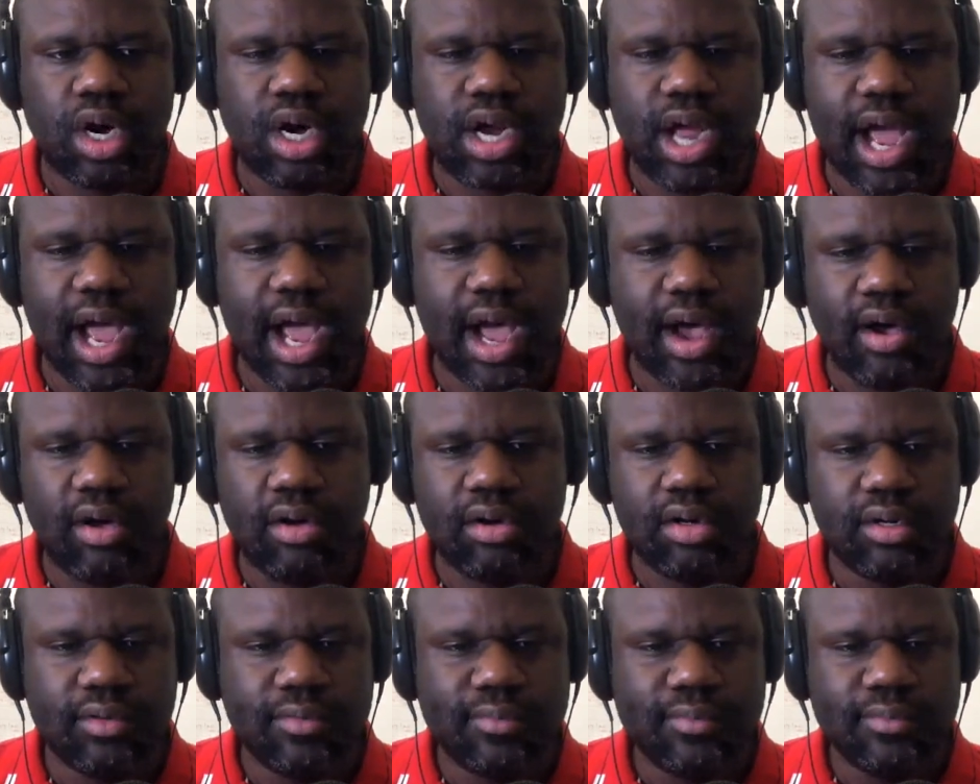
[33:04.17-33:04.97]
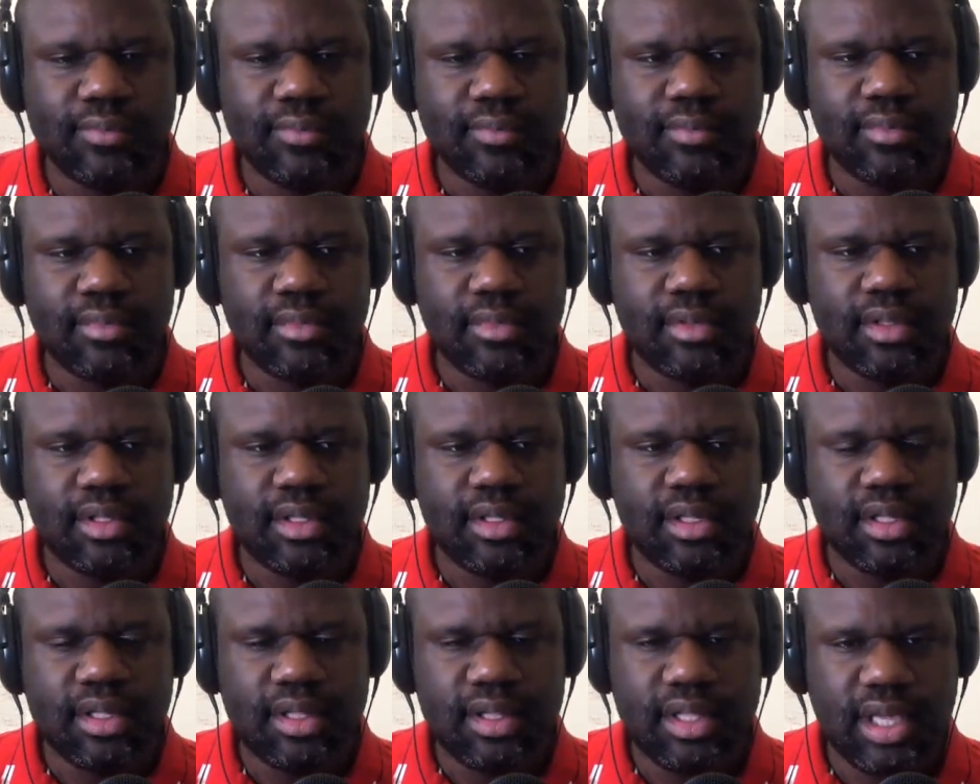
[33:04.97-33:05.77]
out,
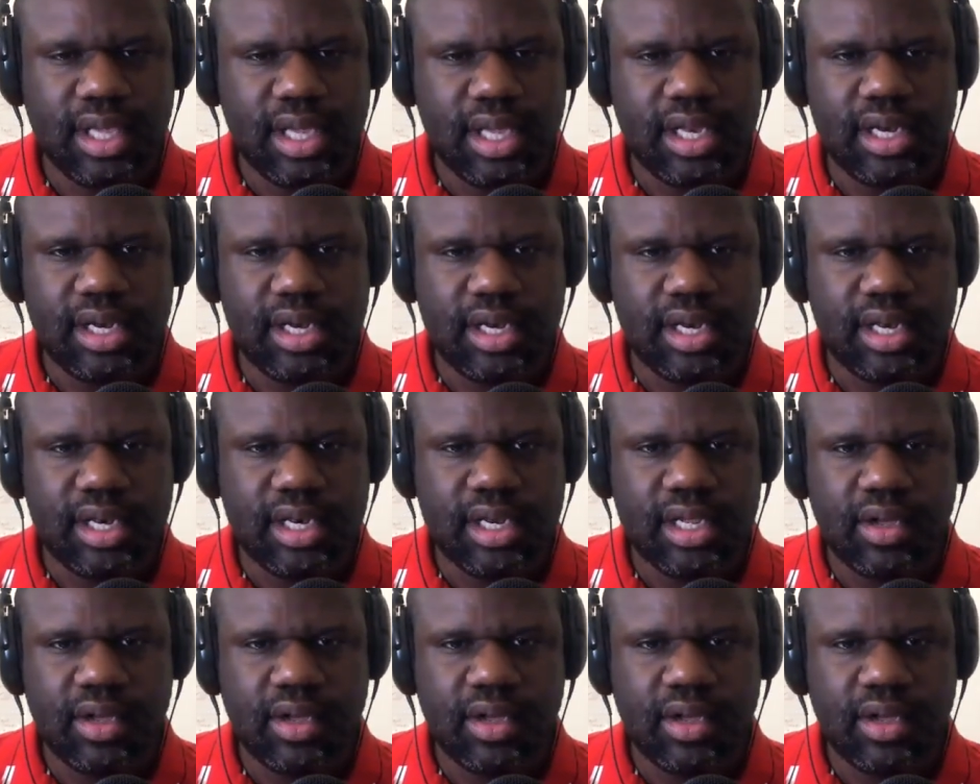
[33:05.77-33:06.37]
then